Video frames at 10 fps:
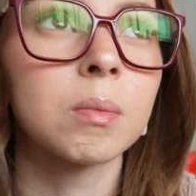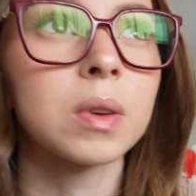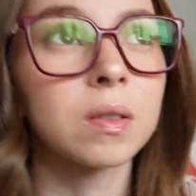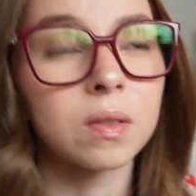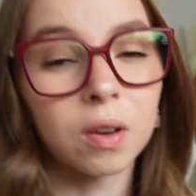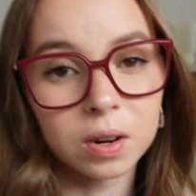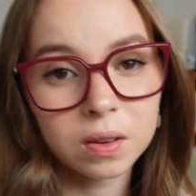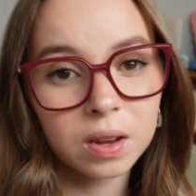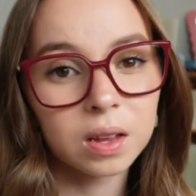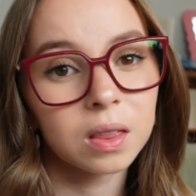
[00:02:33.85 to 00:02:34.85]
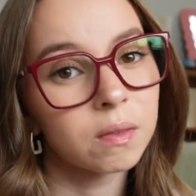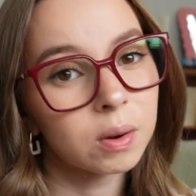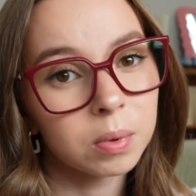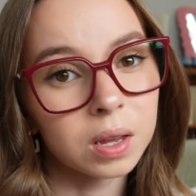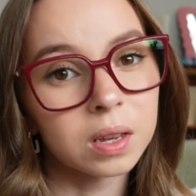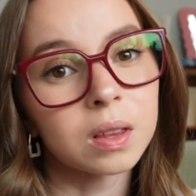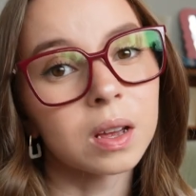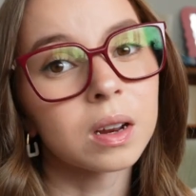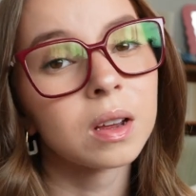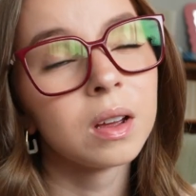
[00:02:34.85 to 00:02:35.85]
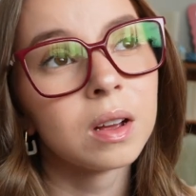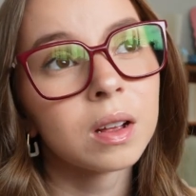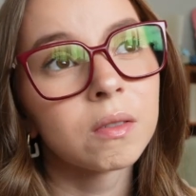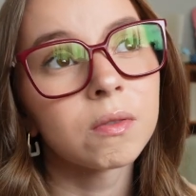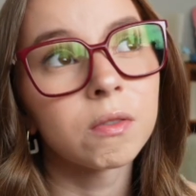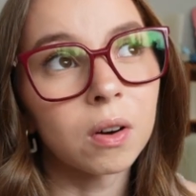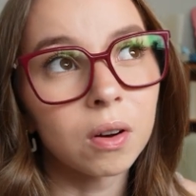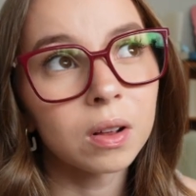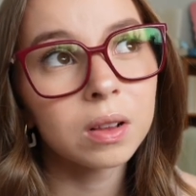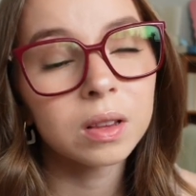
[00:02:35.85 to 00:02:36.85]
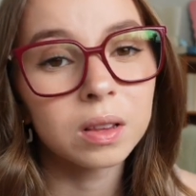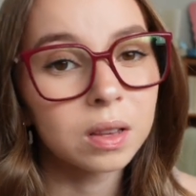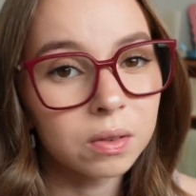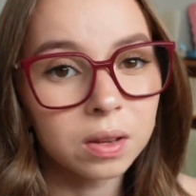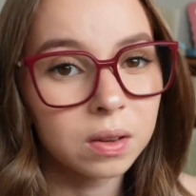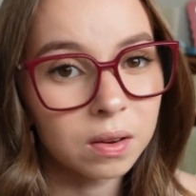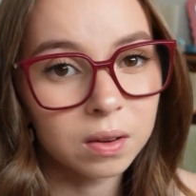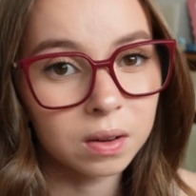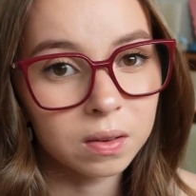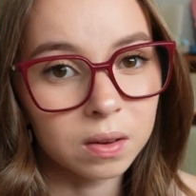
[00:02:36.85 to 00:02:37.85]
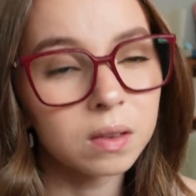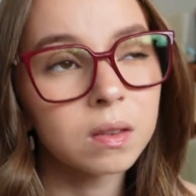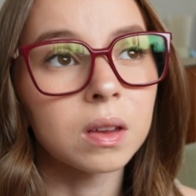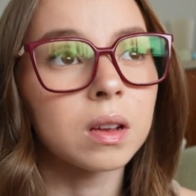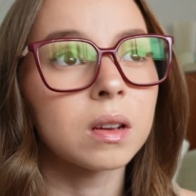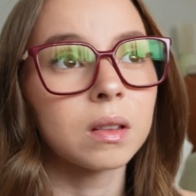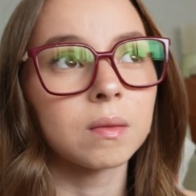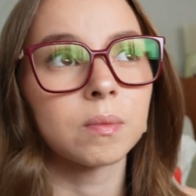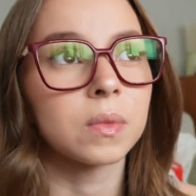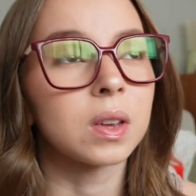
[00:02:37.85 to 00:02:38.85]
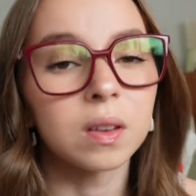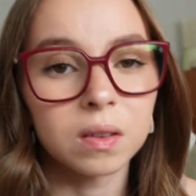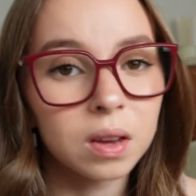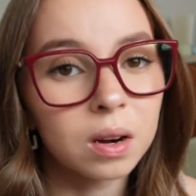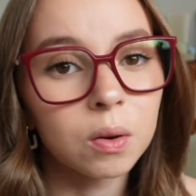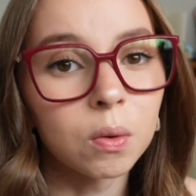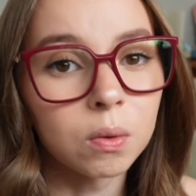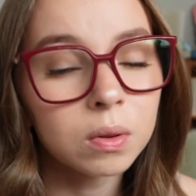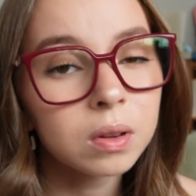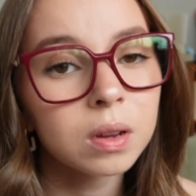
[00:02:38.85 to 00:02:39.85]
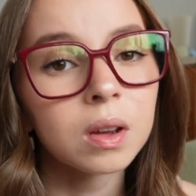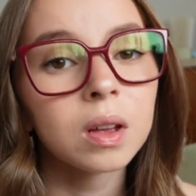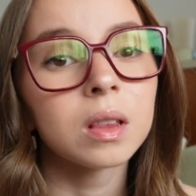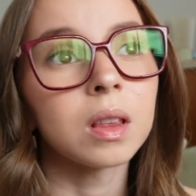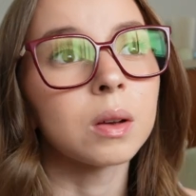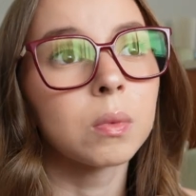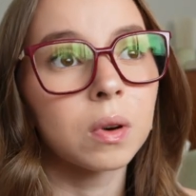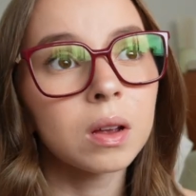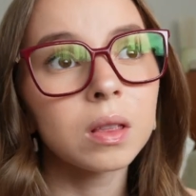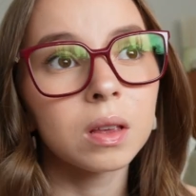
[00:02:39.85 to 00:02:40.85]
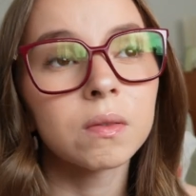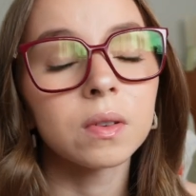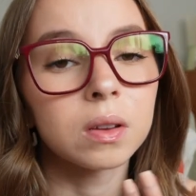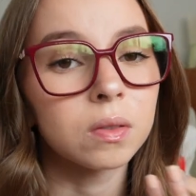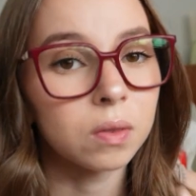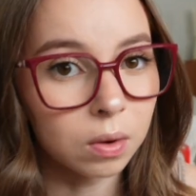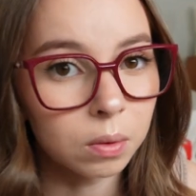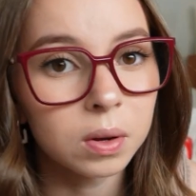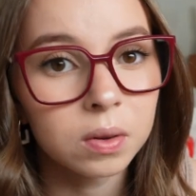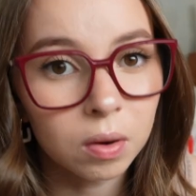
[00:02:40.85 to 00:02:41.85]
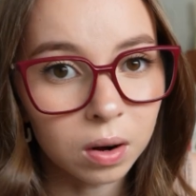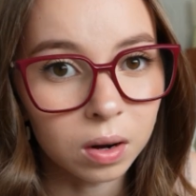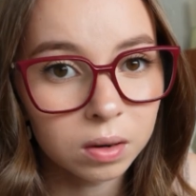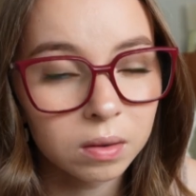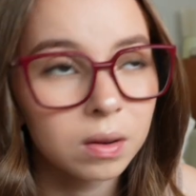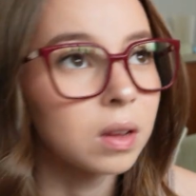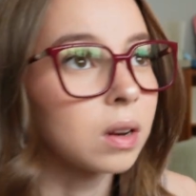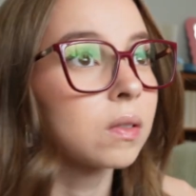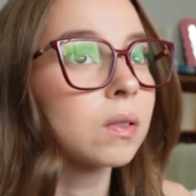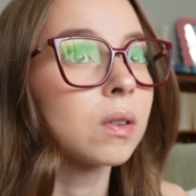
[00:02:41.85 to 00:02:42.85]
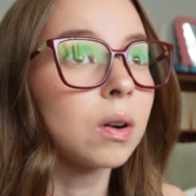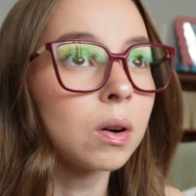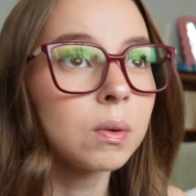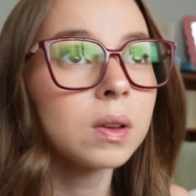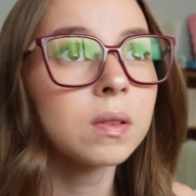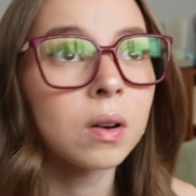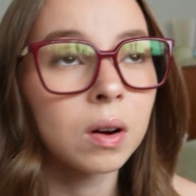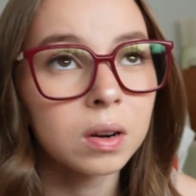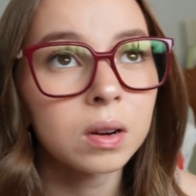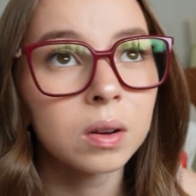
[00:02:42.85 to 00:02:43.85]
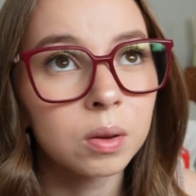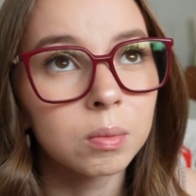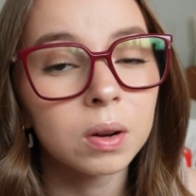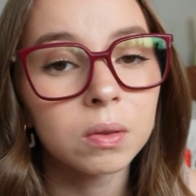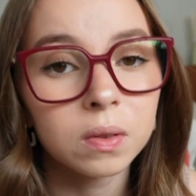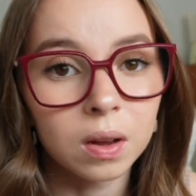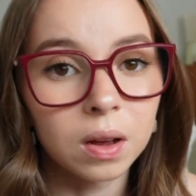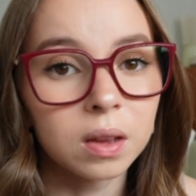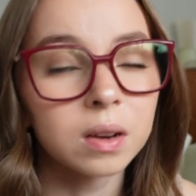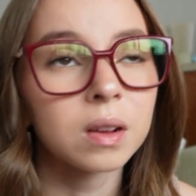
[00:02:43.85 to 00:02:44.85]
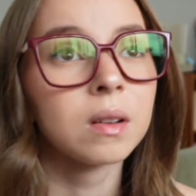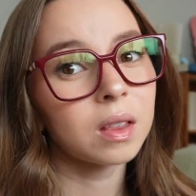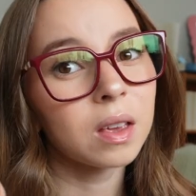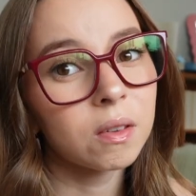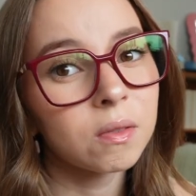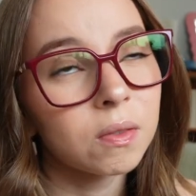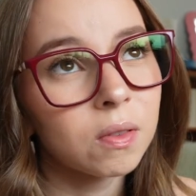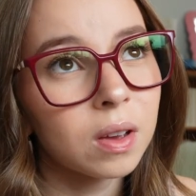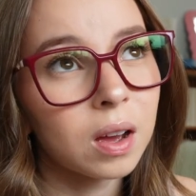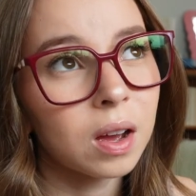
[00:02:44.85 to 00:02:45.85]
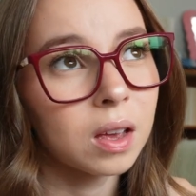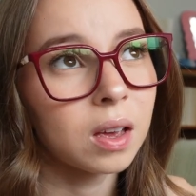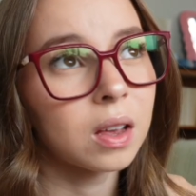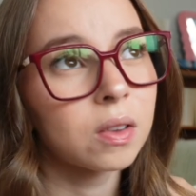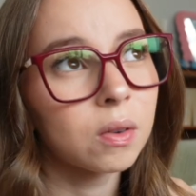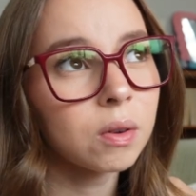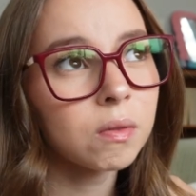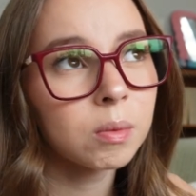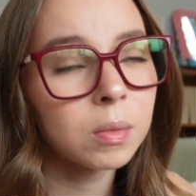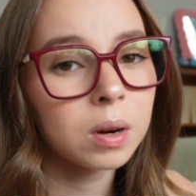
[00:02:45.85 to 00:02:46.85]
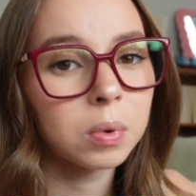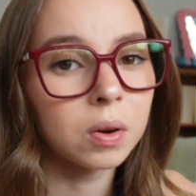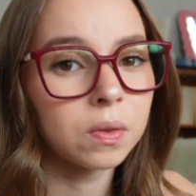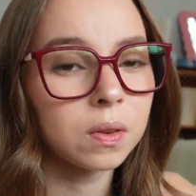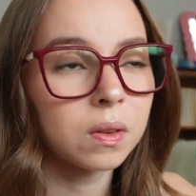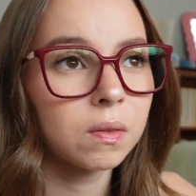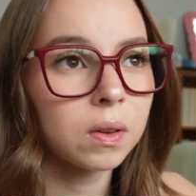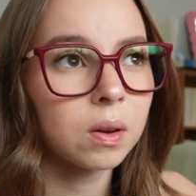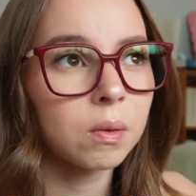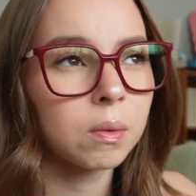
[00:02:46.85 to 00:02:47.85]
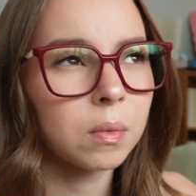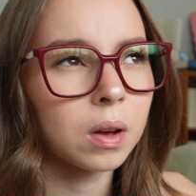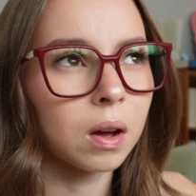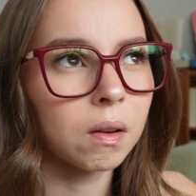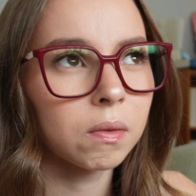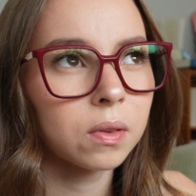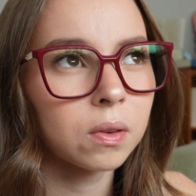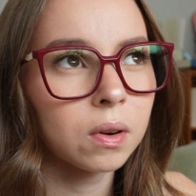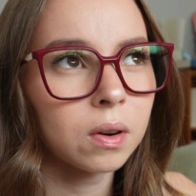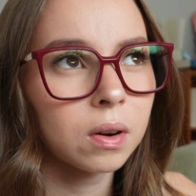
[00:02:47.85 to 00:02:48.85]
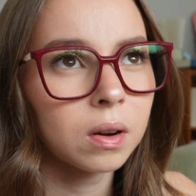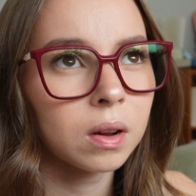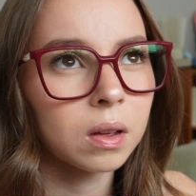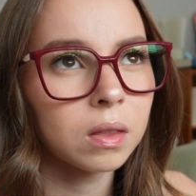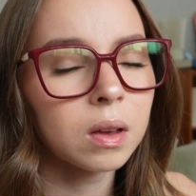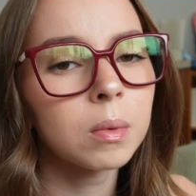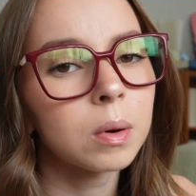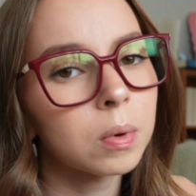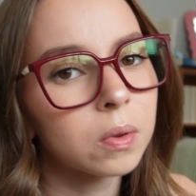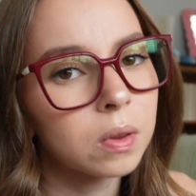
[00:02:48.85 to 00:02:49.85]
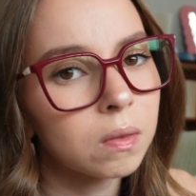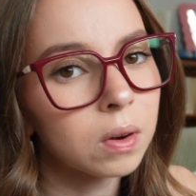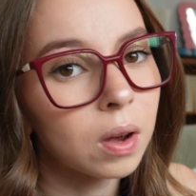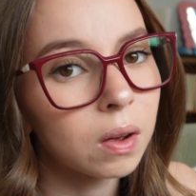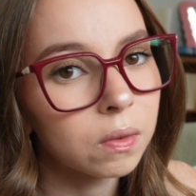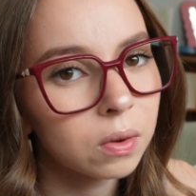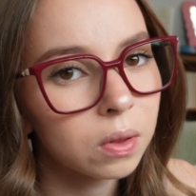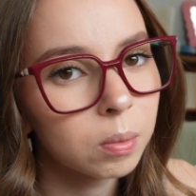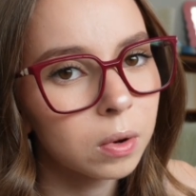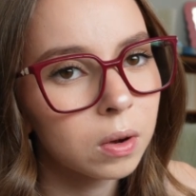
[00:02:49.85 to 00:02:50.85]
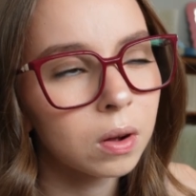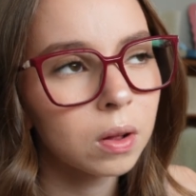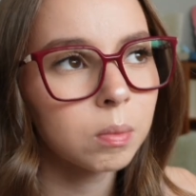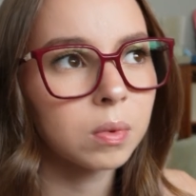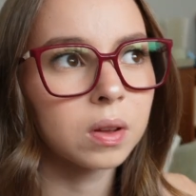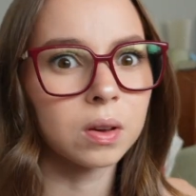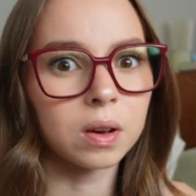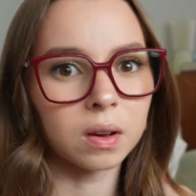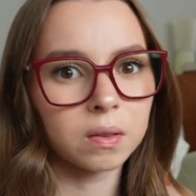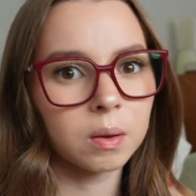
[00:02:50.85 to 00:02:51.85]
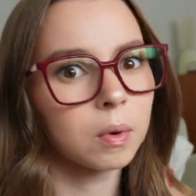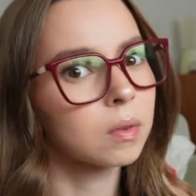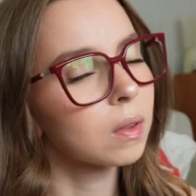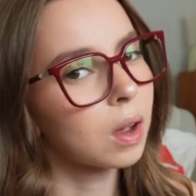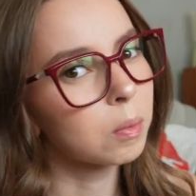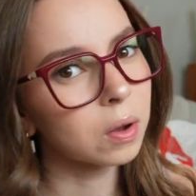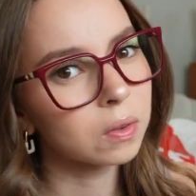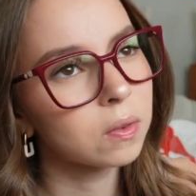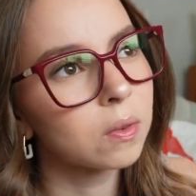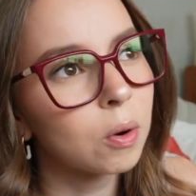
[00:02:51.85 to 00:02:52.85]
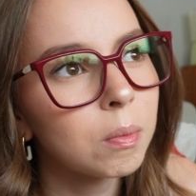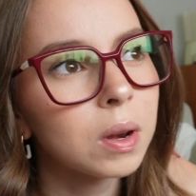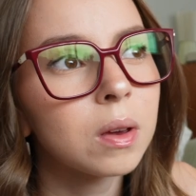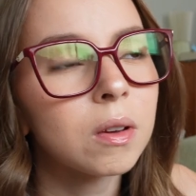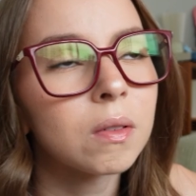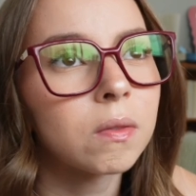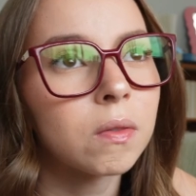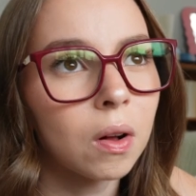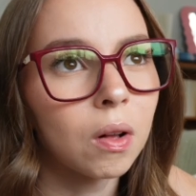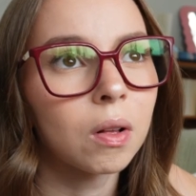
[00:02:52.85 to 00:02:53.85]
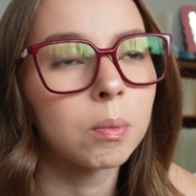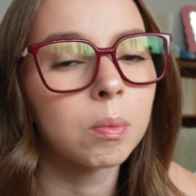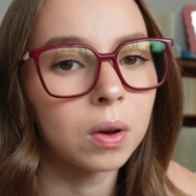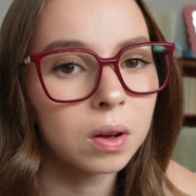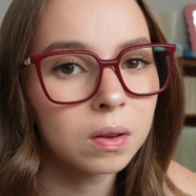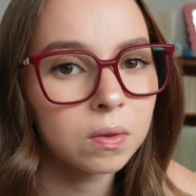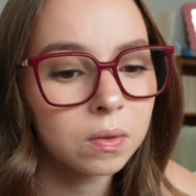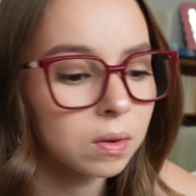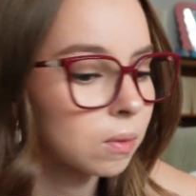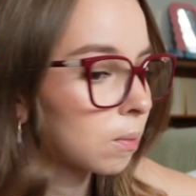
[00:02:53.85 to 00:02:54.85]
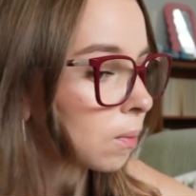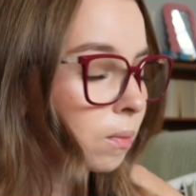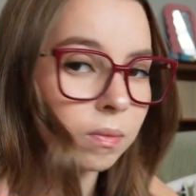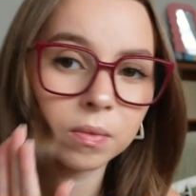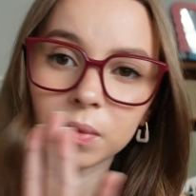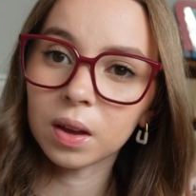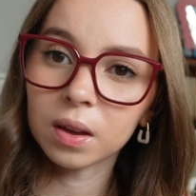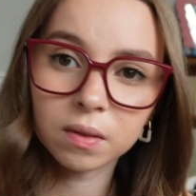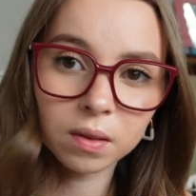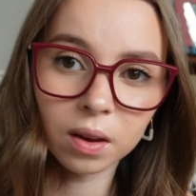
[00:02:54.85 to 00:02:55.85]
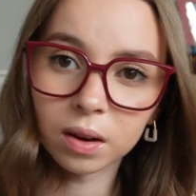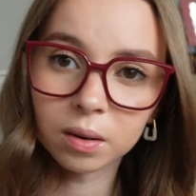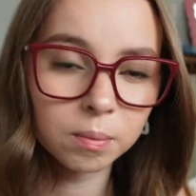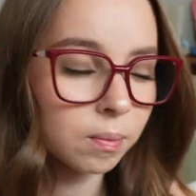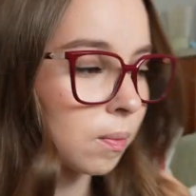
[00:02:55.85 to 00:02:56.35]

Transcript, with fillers: because honestly I live in a place that fall literally doesn't exist. Like it doesn't get cold. Like where I live it is always hot. It is always hot and humid outside. If I, I don't know if I'm gonna post this video after I think I want to post this video after the book haul, but you guys, I bought, I bought so many fall books. Insane.